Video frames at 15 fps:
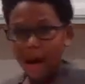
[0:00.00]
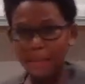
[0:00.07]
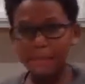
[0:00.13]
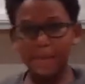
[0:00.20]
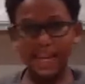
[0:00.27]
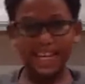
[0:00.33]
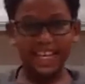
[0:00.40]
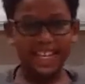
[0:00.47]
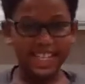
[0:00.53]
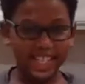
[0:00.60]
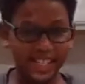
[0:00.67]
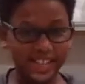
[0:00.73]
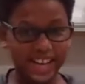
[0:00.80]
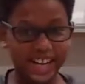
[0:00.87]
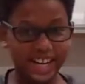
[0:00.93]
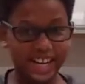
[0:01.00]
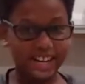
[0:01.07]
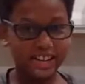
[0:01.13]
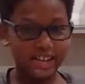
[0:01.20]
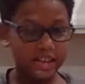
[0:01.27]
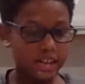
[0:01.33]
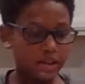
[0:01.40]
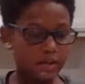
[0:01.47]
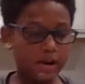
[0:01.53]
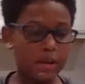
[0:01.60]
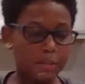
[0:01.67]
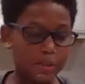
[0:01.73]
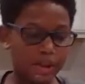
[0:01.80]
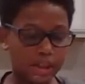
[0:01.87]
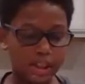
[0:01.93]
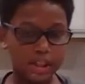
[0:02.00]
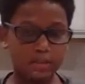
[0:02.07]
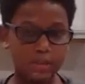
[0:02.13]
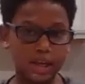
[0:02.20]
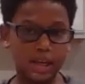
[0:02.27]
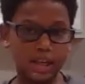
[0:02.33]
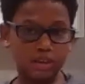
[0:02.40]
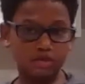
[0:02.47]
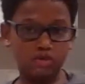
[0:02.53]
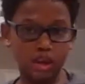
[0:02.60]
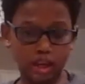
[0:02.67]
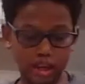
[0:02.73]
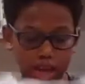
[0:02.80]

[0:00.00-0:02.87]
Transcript: a baking tray. You want to put this baking tray